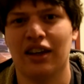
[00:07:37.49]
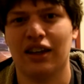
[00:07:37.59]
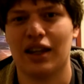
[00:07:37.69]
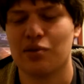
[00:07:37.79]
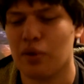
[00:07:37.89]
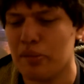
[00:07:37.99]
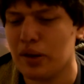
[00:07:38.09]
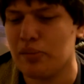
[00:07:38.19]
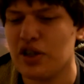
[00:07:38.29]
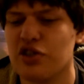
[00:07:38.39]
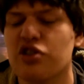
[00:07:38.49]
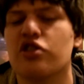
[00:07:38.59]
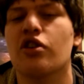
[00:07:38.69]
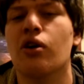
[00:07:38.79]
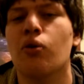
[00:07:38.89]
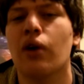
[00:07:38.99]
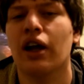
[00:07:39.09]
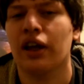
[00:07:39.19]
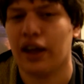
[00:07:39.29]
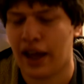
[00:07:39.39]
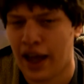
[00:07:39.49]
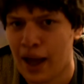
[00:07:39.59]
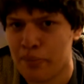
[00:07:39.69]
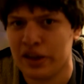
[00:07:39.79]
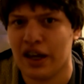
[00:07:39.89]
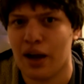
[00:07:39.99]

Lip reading: That's what made me so happy.